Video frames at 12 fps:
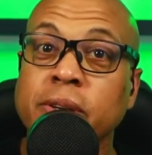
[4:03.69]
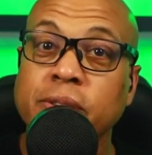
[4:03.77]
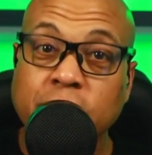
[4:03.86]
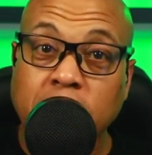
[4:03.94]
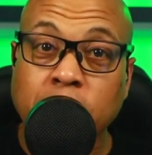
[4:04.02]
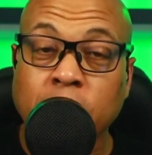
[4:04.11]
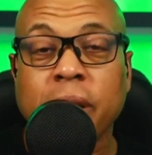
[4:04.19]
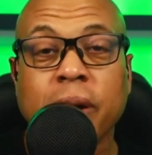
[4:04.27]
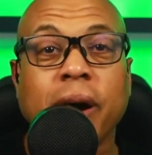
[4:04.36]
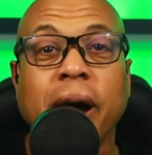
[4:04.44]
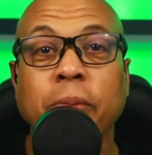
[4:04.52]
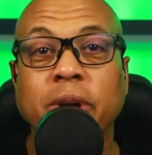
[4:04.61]
So
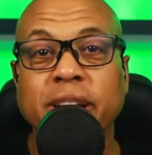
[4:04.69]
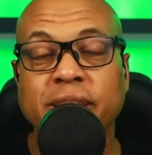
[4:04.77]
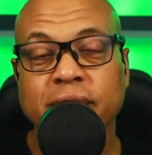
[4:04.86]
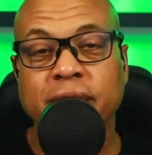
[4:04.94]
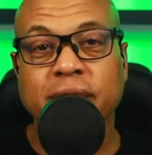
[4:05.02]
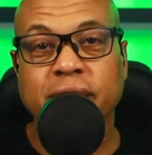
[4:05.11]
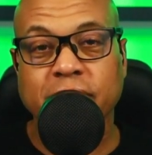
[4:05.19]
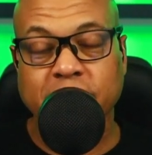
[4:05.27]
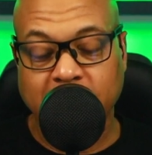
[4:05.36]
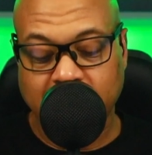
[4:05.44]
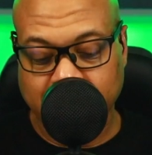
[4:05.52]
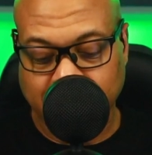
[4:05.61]
I wish
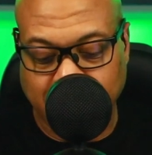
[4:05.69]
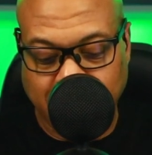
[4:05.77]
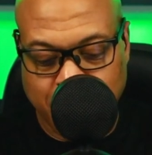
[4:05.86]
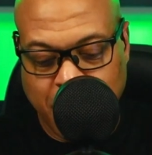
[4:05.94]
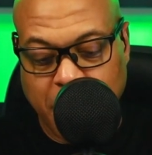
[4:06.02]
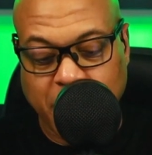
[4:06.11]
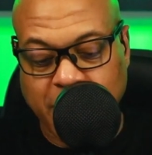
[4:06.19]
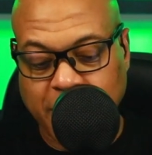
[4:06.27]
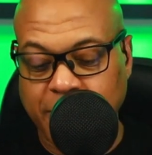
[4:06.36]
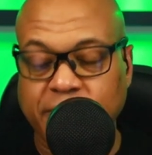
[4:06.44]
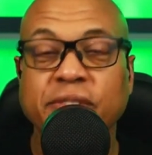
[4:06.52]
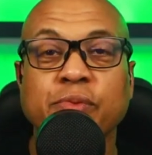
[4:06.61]
that maybe in
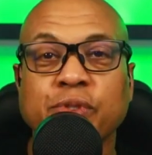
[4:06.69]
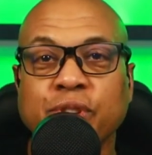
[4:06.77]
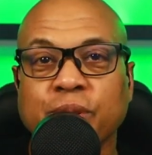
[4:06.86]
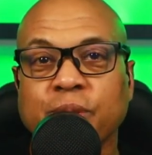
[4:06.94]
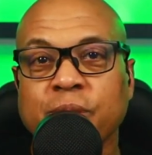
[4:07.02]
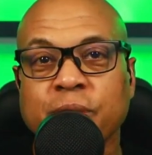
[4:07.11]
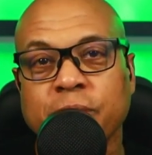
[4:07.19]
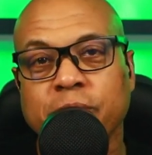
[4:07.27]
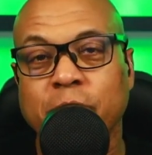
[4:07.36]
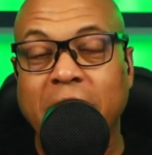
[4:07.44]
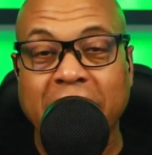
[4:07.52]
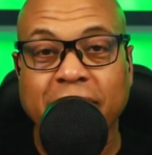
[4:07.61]
a future
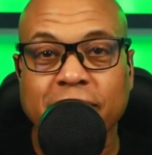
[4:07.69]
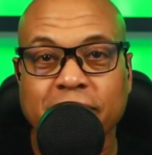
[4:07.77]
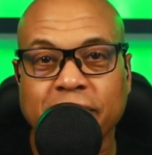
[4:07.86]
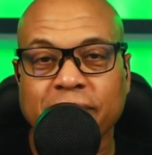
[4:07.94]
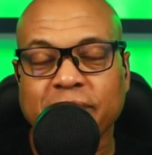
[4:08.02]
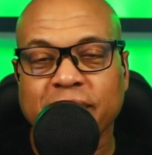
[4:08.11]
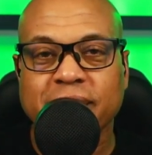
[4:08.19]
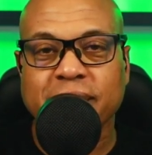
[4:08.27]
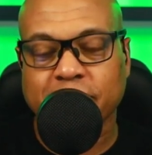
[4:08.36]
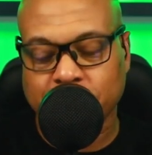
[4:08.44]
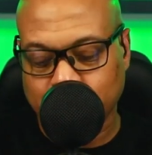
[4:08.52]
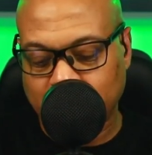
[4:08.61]
model of
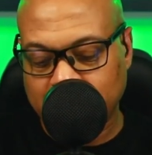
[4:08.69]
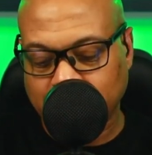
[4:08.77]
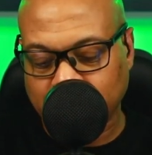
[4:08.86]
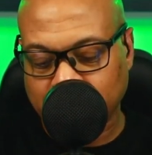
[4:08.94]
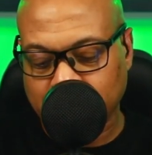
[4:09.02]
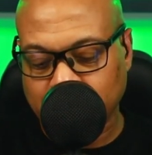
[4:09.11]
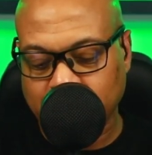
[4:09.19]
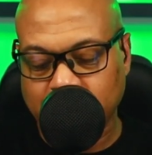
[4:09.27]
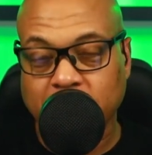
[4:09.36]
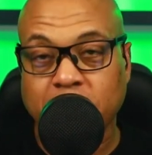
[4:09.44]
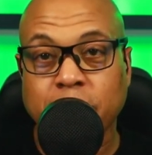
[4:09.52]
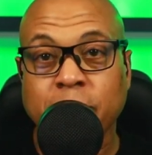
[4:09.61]
this microphone
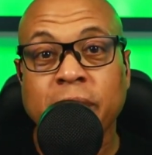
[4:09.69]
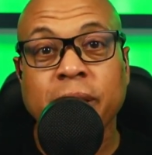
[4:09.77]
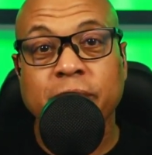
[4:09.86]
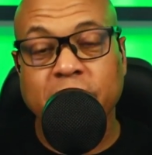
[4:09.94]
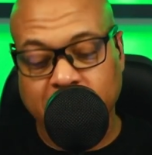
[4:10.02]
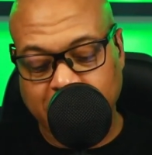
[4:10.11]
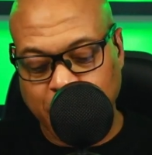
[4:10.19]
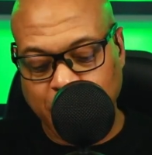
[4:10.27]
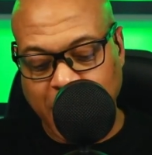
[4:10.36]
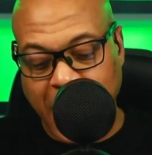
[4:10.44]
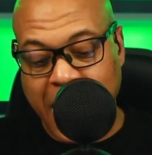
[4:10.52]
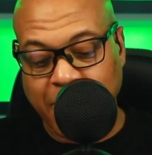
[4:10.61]
arm that it
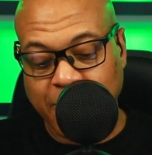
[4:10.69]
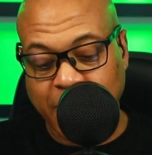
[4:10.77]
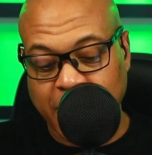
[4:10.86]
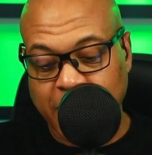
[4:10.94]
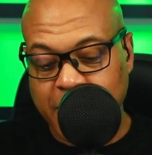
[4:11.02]
would have